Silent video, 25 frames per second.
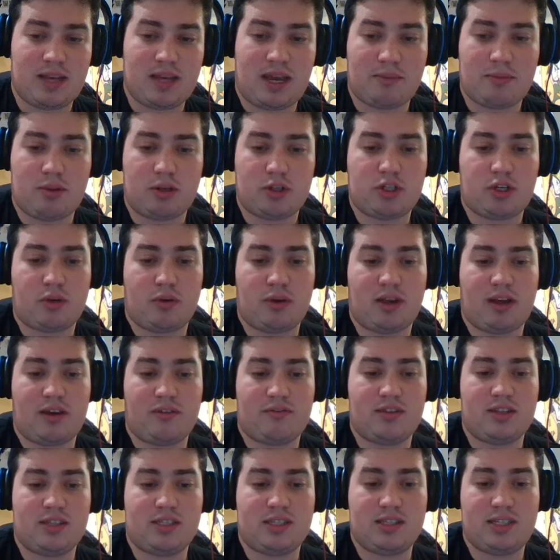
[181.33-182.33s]
time they're showing
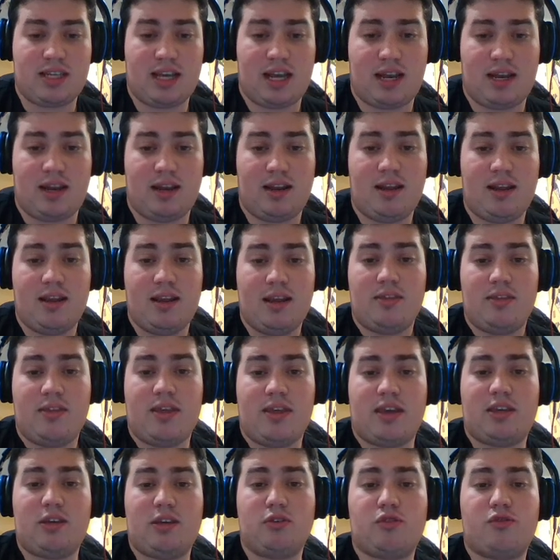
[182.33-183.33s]
off this sin.
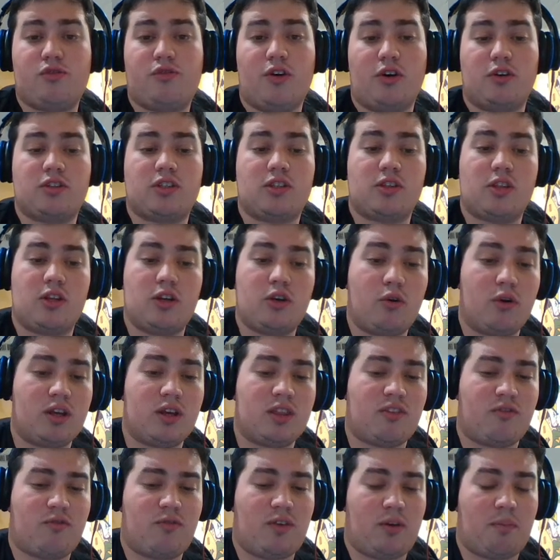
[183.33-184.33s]
They accuse folks in the
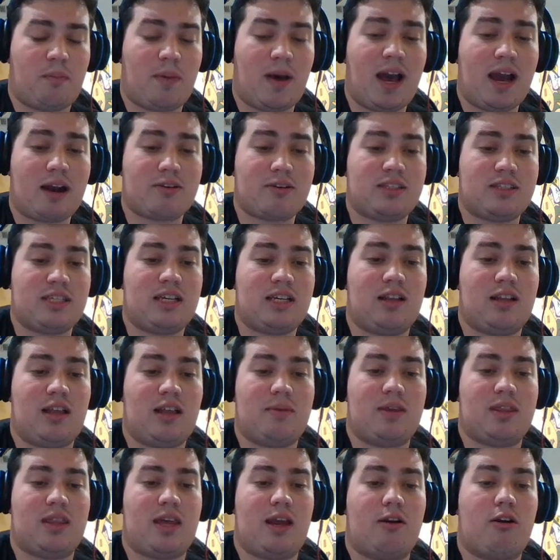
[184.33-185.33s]
North of hypocrisy,
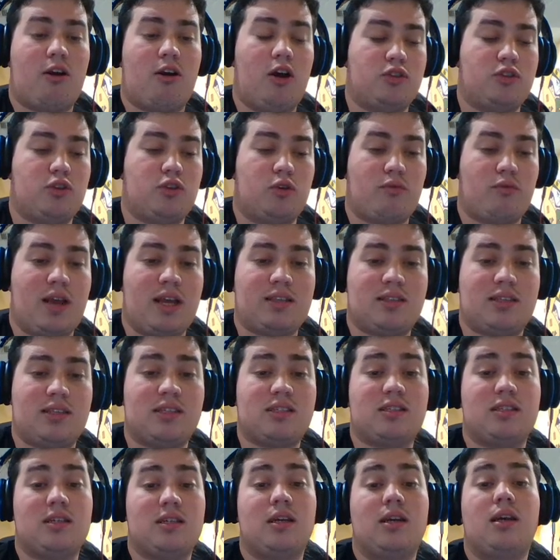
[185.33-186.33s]
claiming they are also
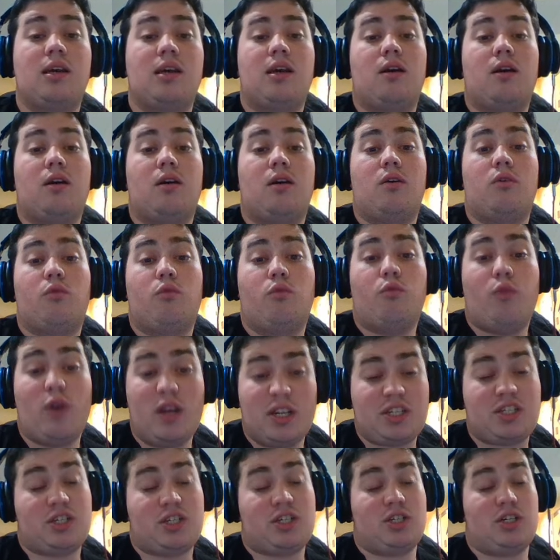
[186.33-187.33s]
racist,
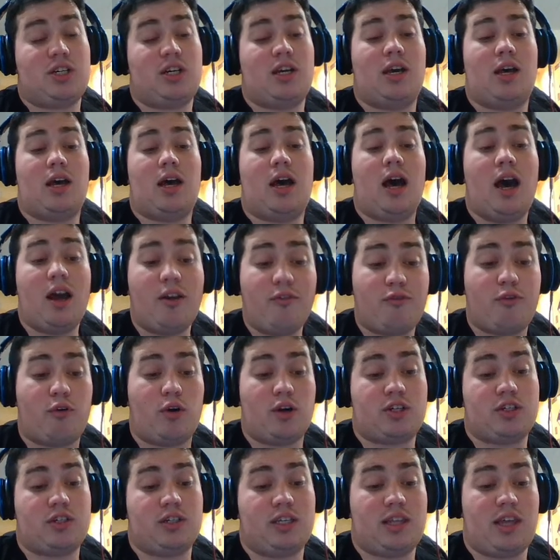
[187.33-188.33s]
which,
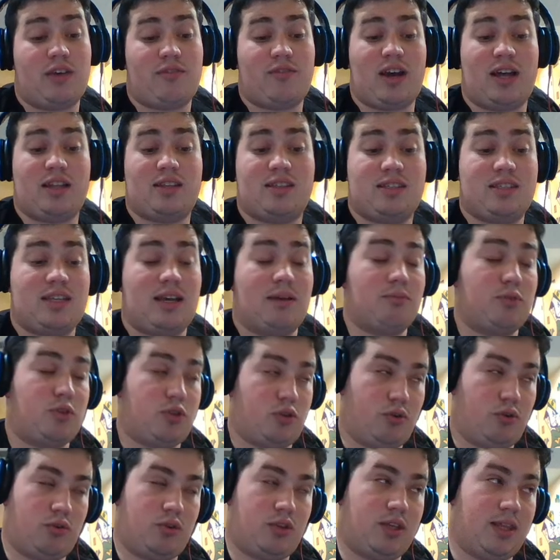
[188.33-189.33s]
unfortunately, they've got some
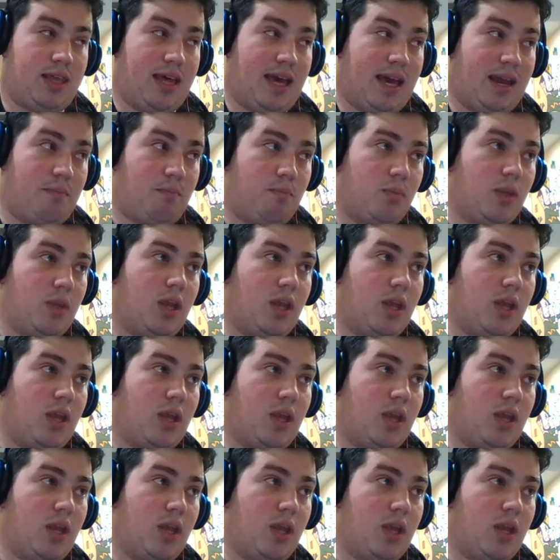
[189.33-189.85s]
truth to that.